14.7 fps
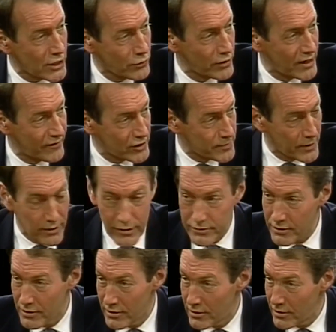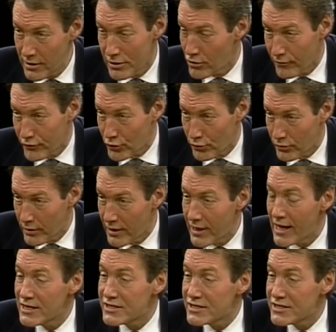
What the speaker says: any creative experience either of you